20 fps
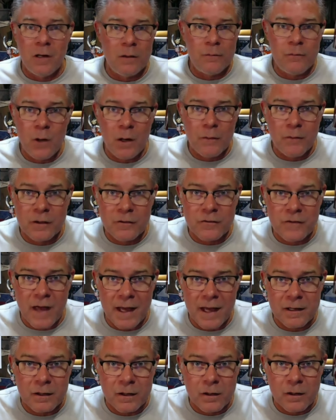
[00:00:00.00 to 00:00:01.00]
And if you ever
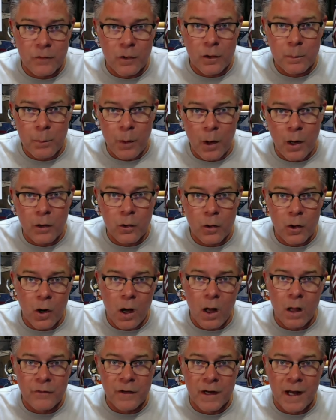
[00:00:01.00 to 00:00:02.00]
decide to convert part or
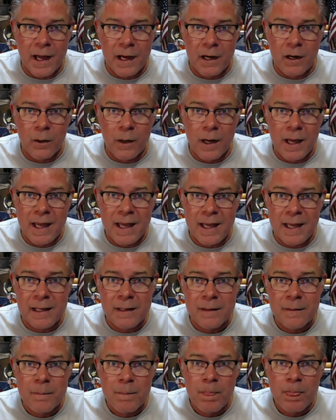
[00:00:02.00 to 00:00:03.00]
all of an IRA
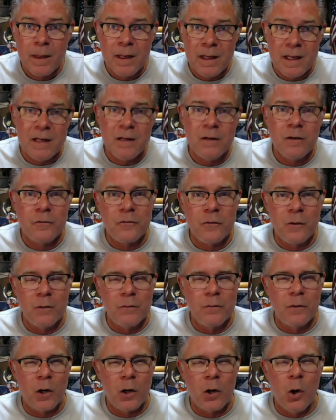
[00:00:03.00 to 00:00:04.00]
into
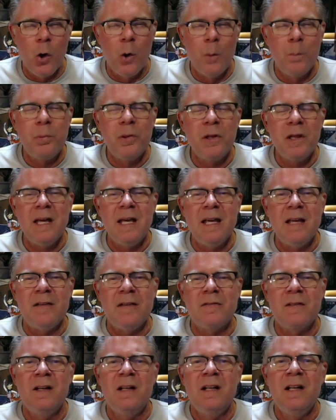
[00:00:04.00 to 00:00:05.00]
silver or gold,
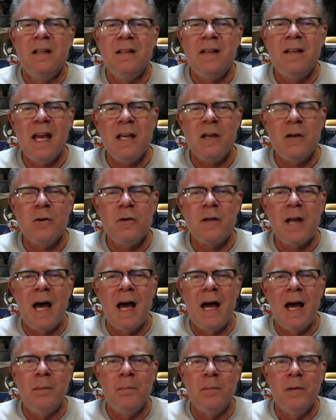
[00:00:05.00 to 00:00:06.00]
please take your
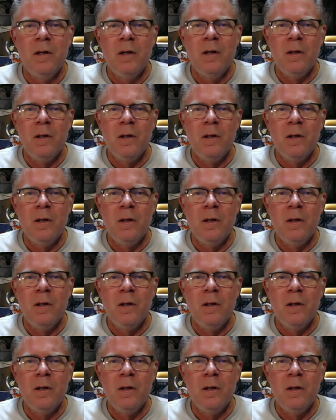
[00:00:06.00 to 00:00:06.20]
time.